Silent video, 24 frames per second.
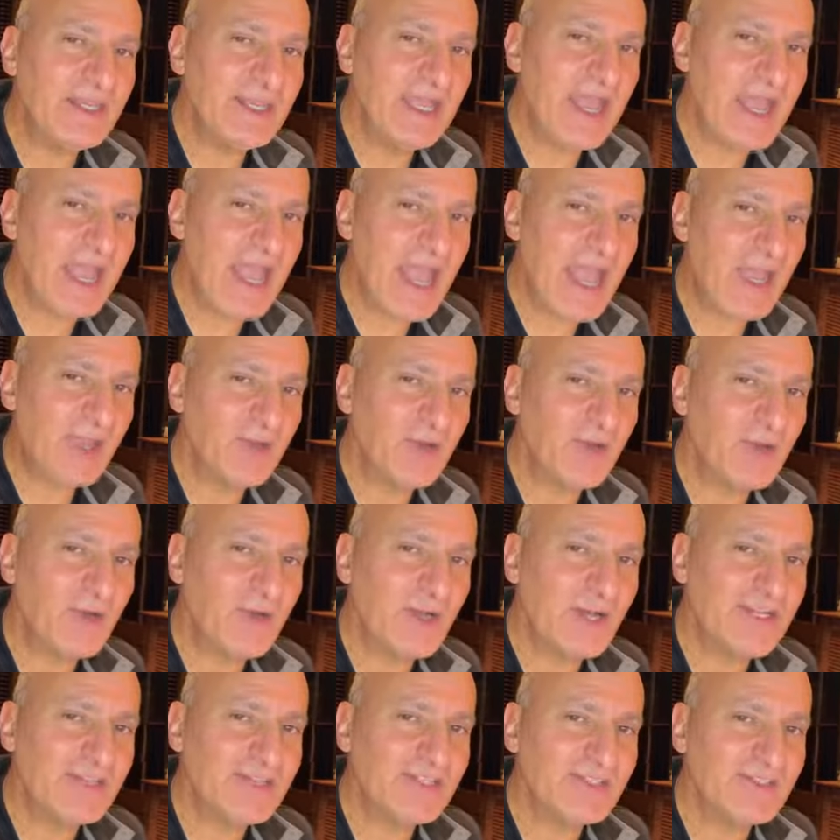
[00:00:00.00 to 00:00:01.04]

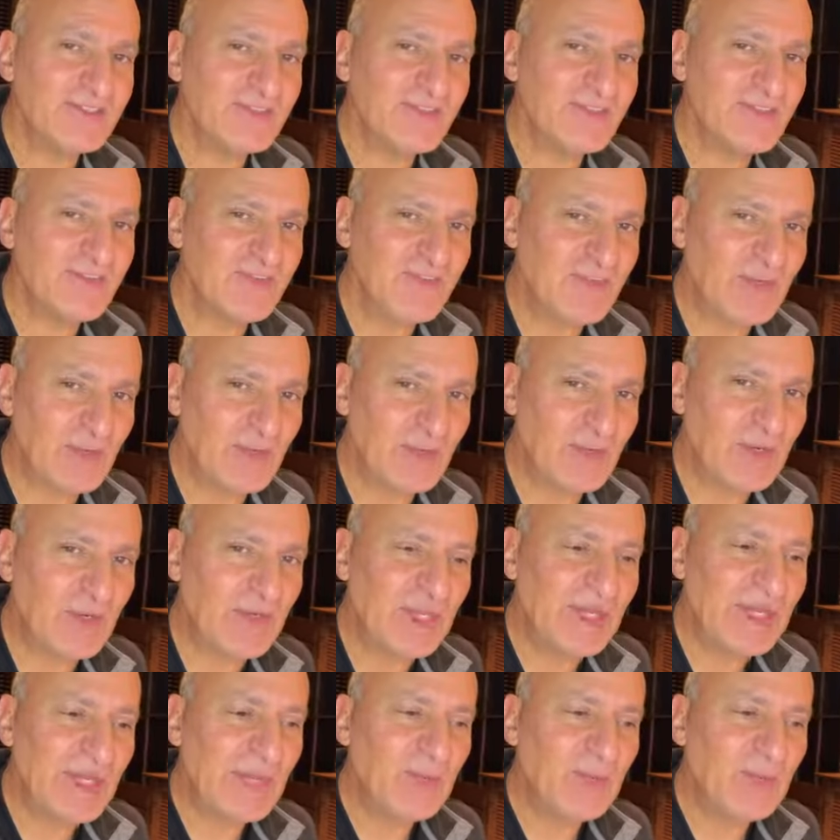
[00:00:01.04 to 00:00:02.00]
categorized as a filler,